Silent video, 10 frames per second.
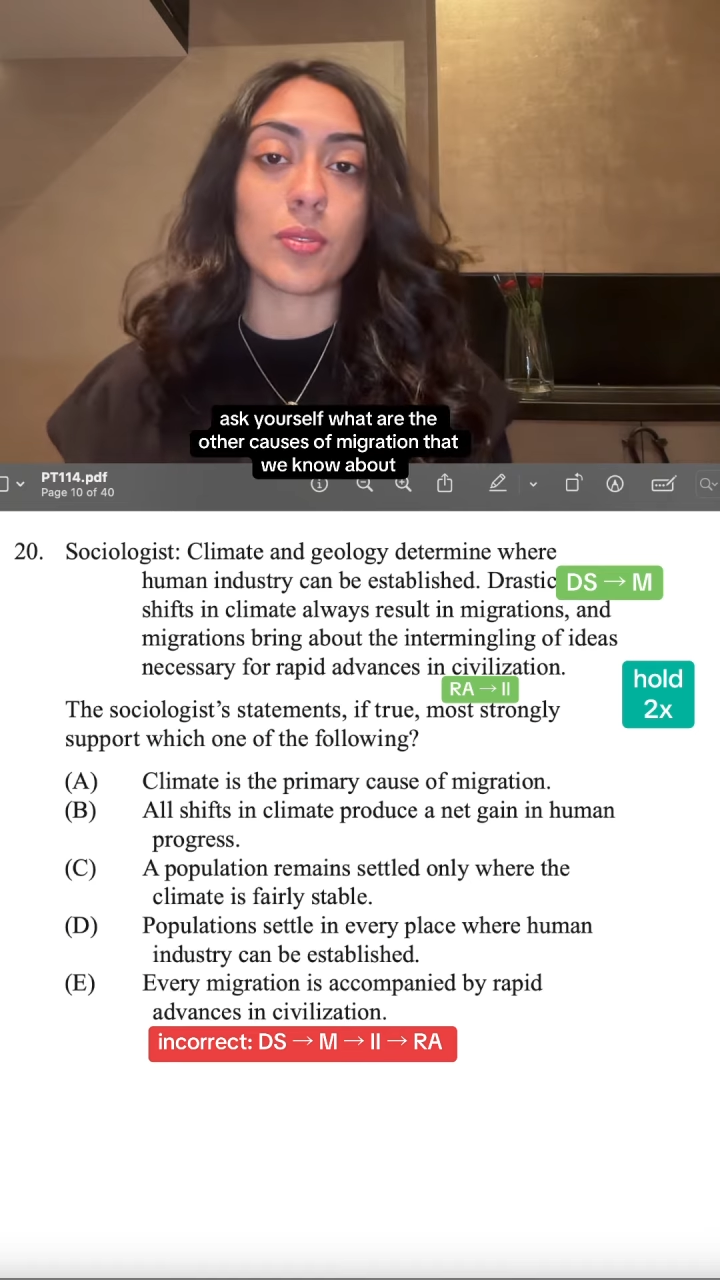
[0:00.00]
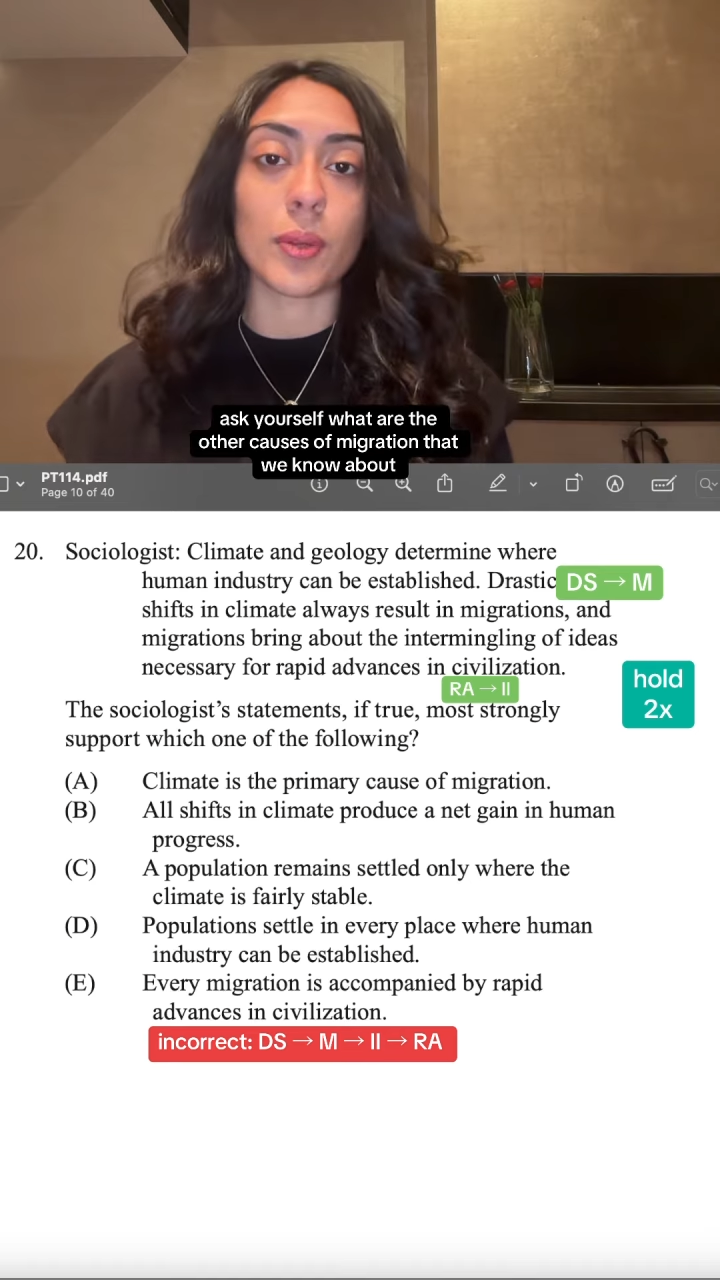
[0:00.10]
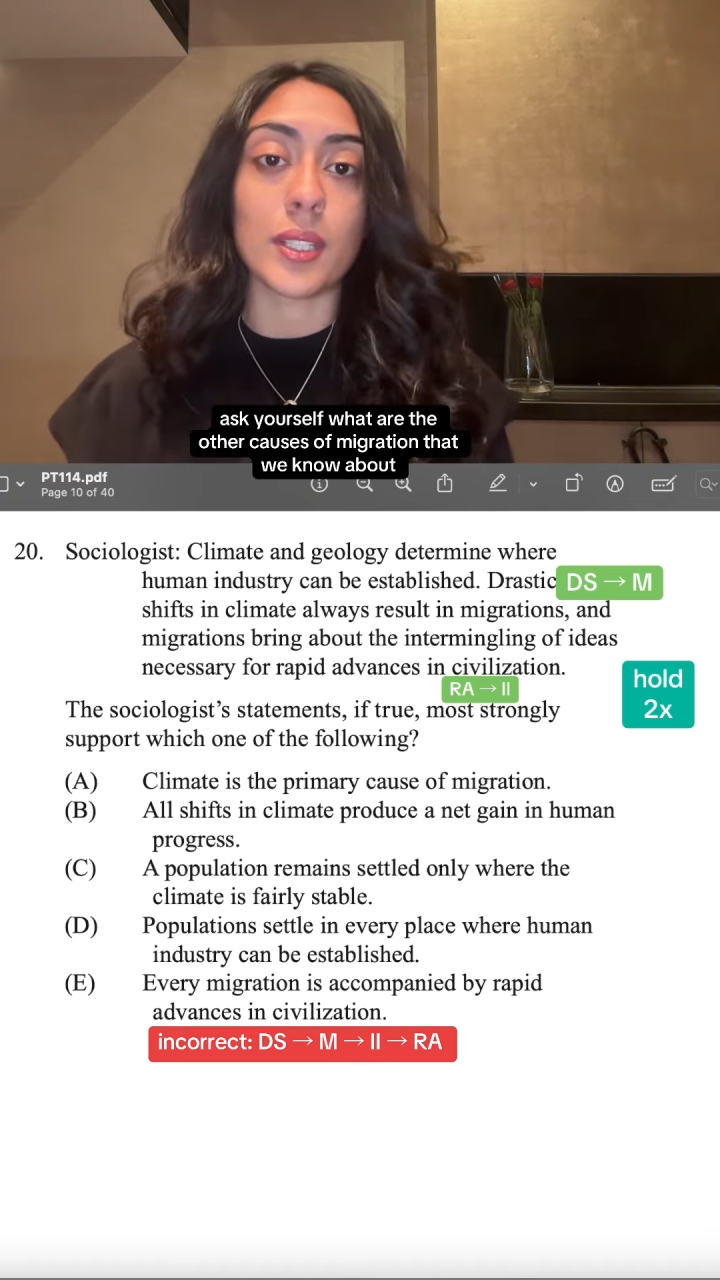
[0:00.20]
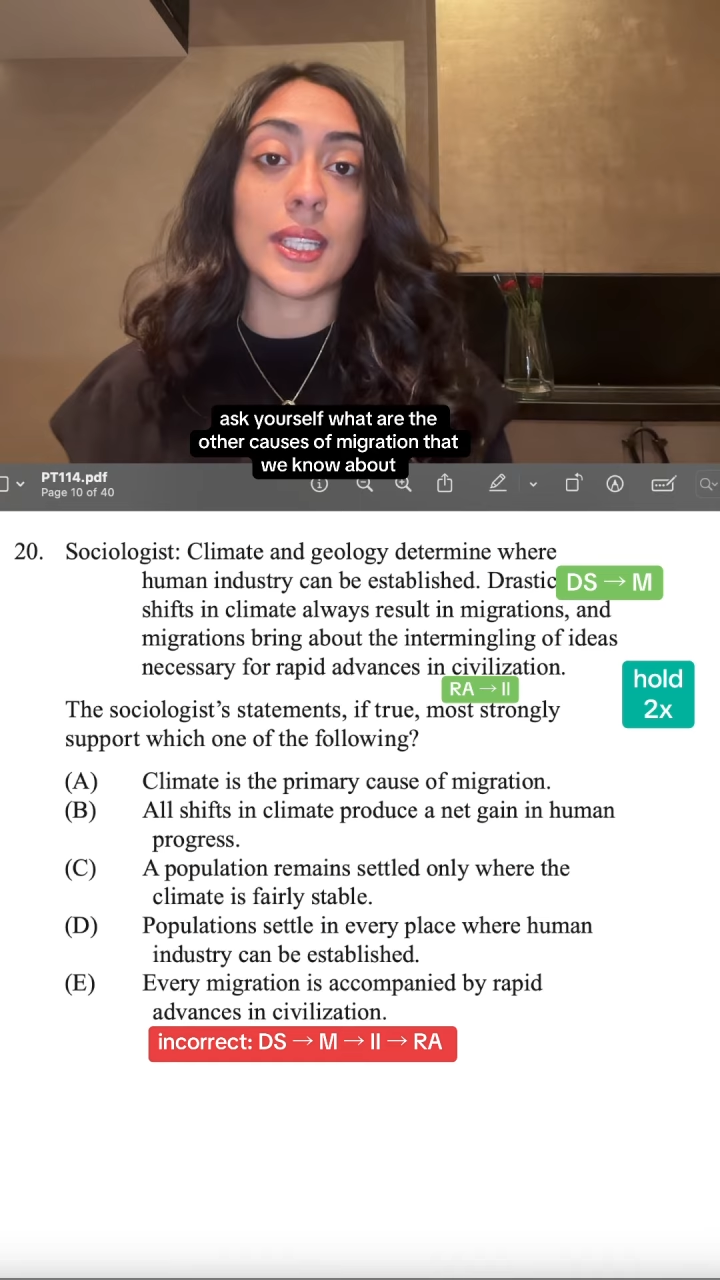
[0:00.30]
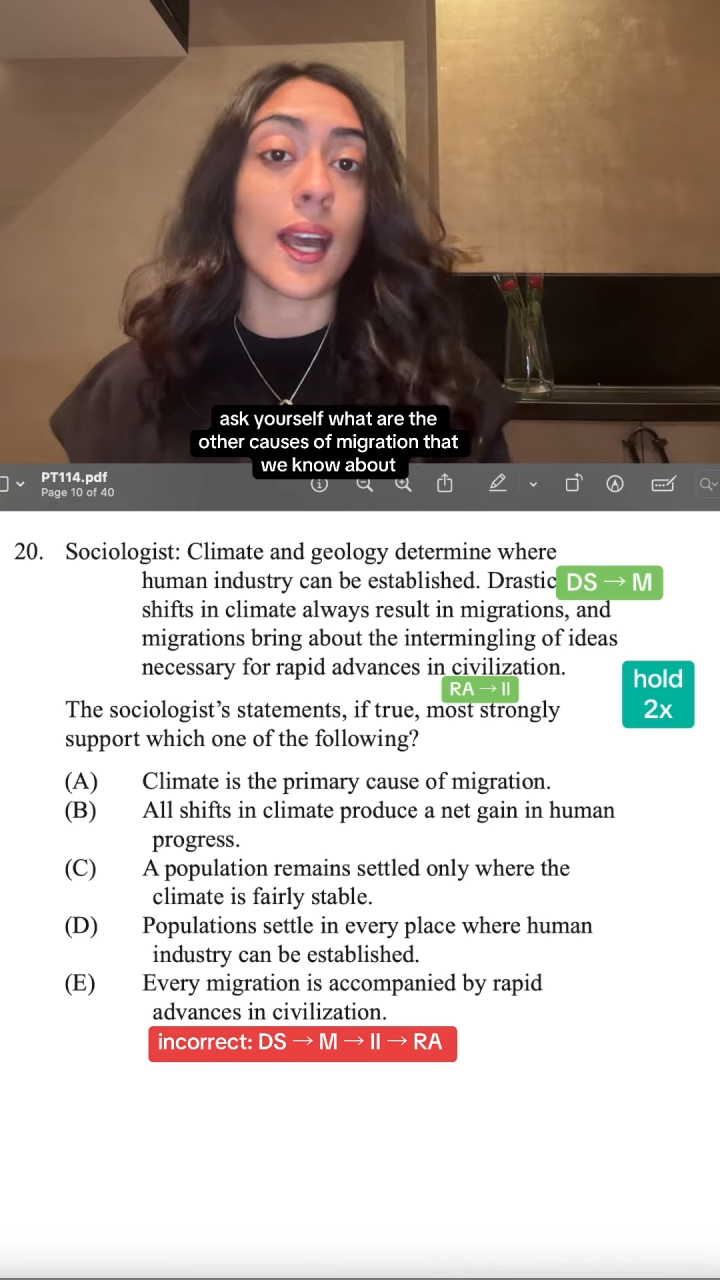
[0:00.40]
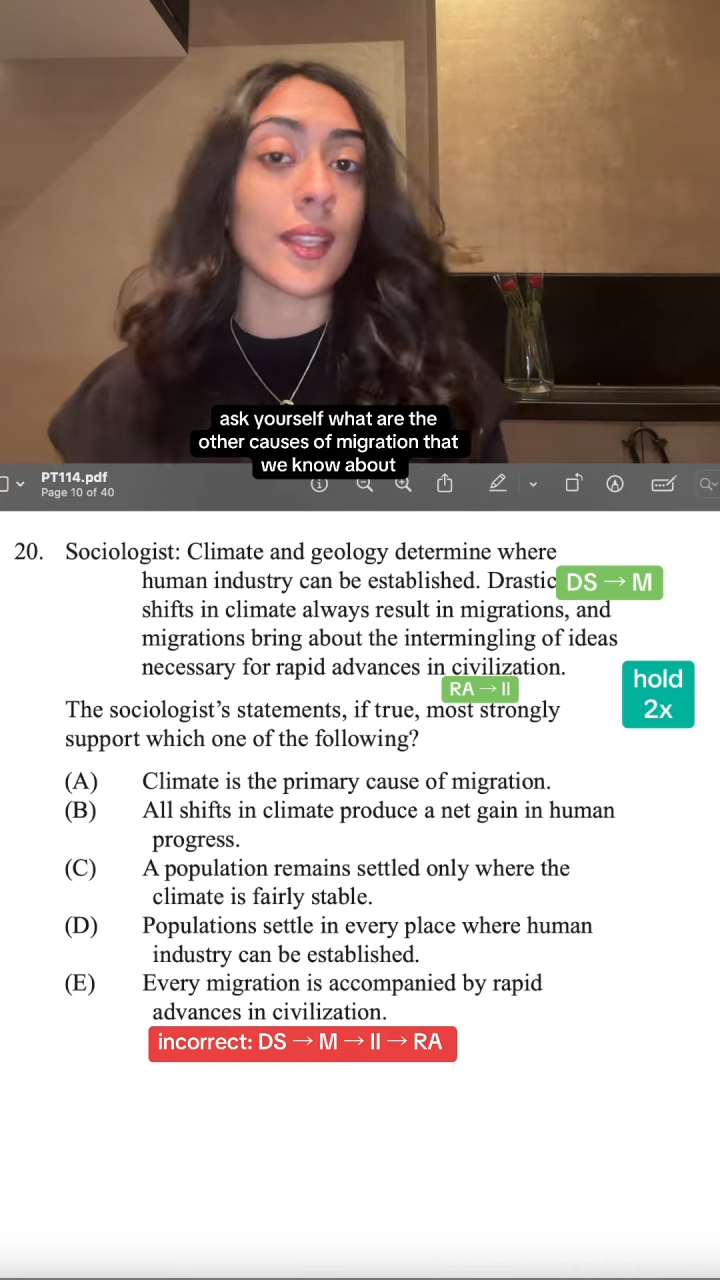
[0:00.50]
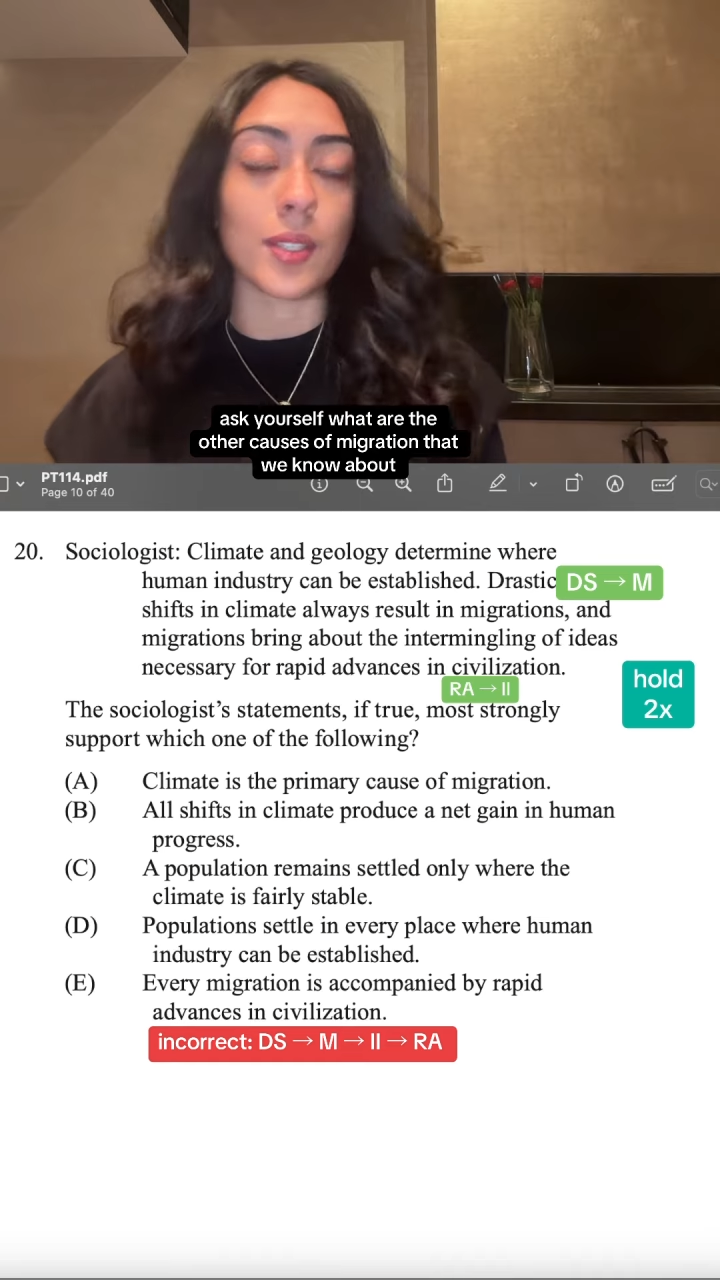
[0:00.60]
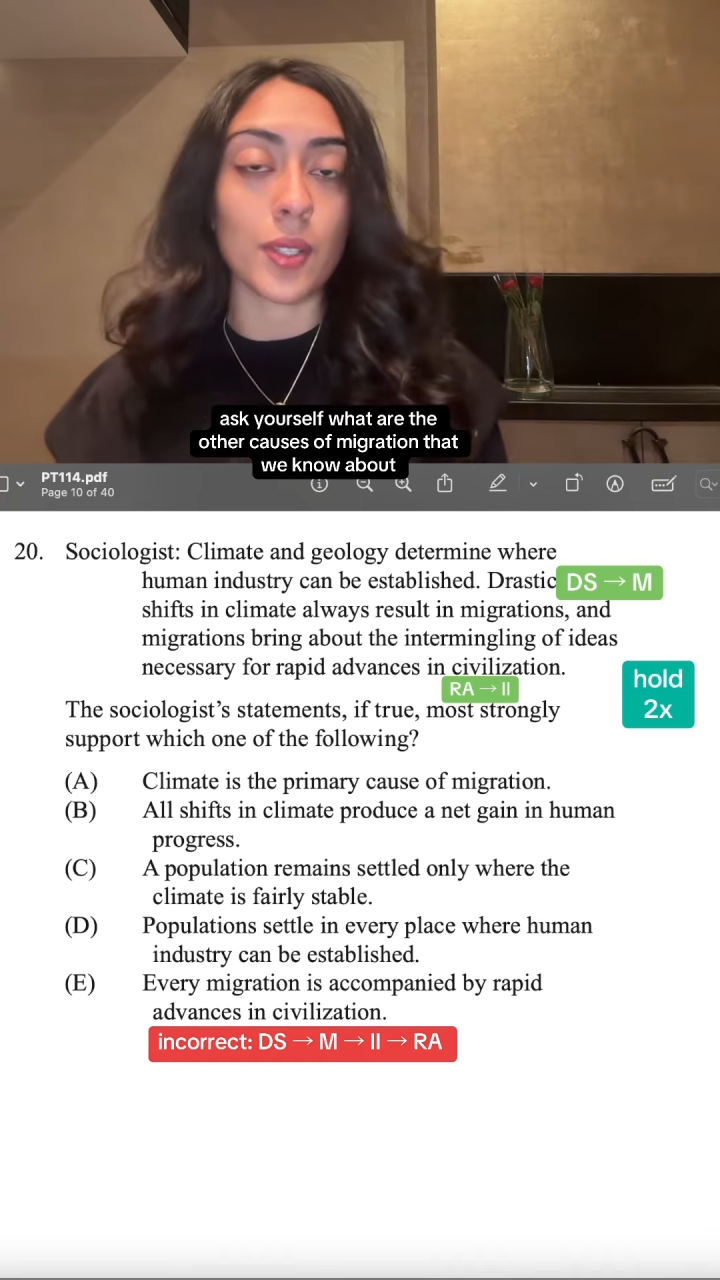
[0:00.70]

what are the other